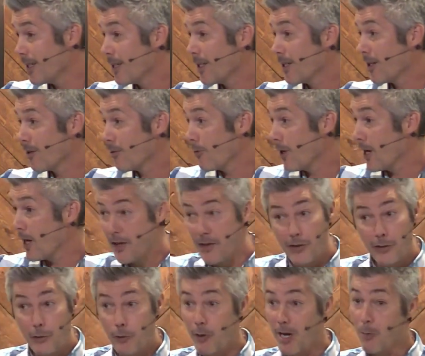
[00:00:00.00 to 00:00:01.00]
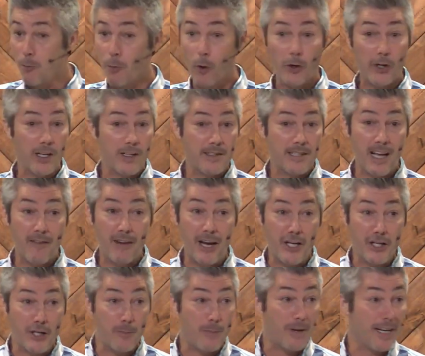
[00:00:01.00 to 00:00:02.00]
right, this great work in
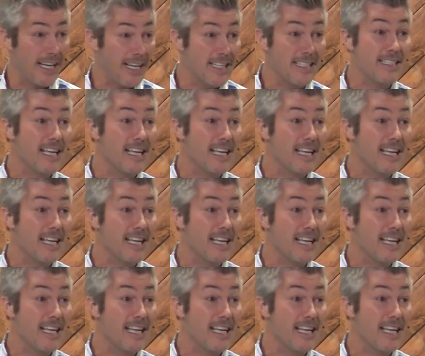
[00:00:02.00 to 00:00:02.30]
salvation, but he has not